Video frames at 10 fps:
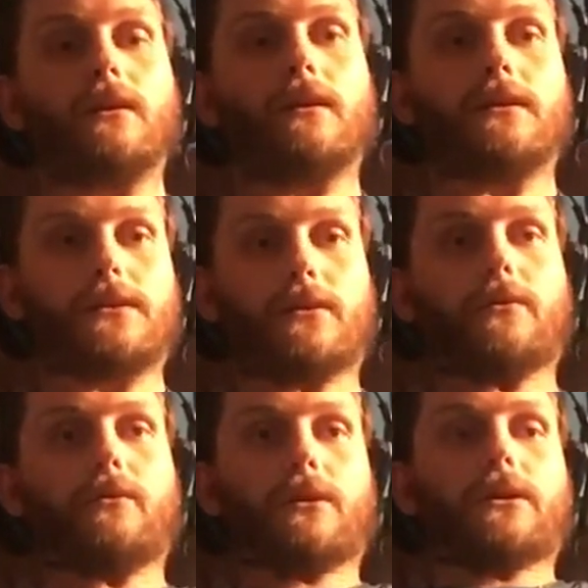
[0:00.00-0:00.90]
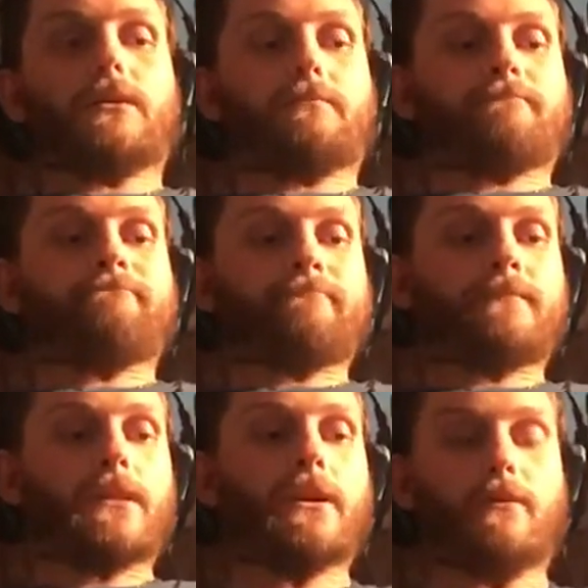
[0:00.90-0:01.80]
So,
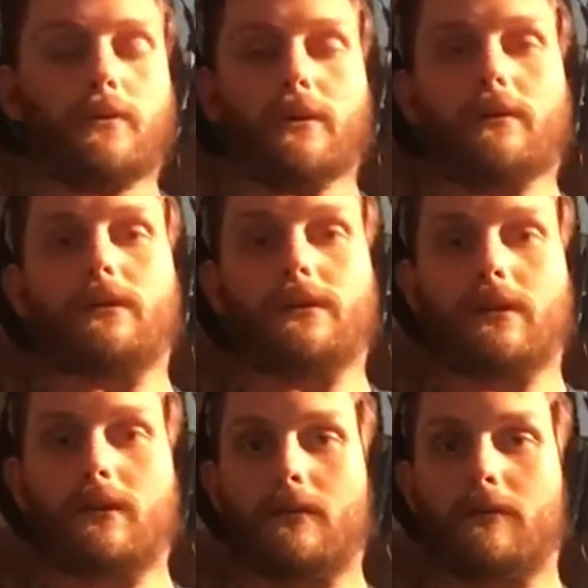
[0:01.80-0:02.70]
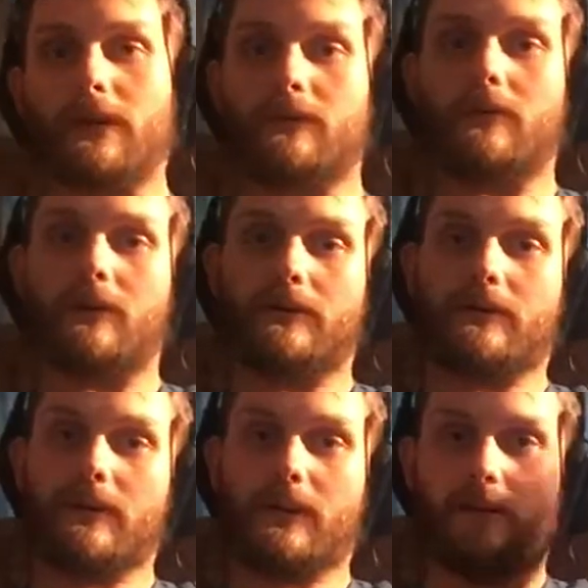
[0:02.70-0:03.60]
yeah, what I was
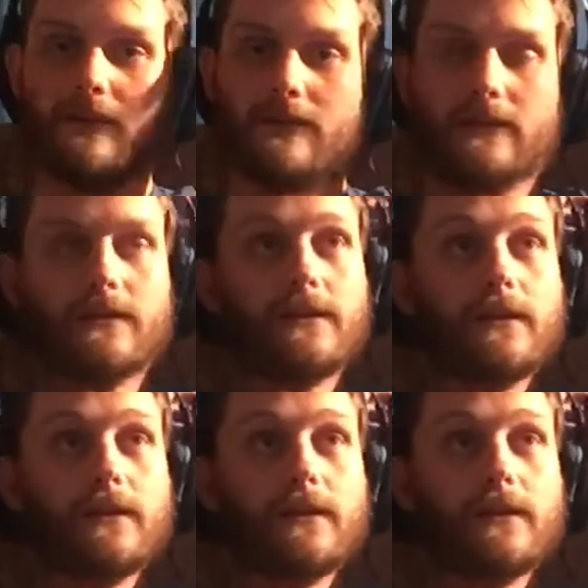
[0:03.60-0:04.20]
saying is